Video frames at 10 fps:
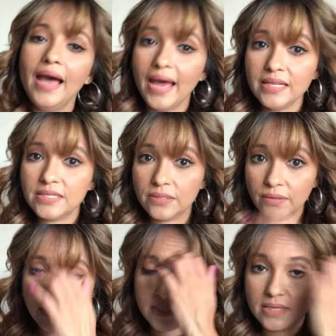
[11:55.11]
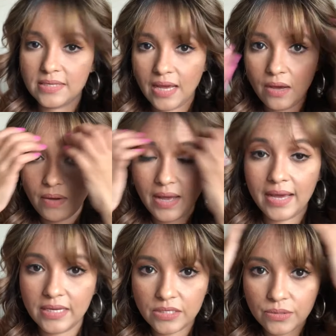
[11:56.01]
And so this is how
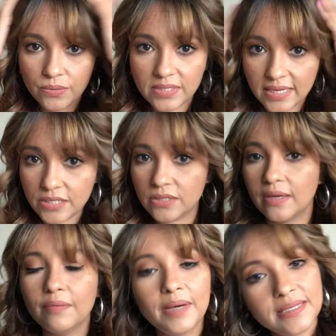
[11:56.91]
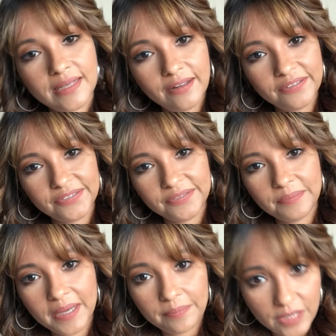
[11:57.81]
I do tend to give myself
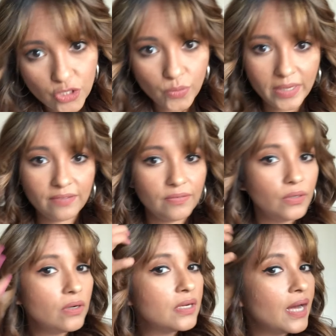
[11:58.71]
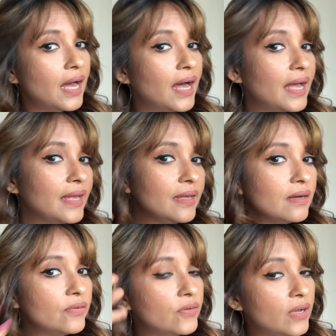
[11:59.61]
my beach wave look. I
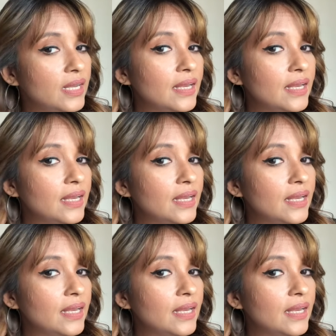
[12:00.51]
really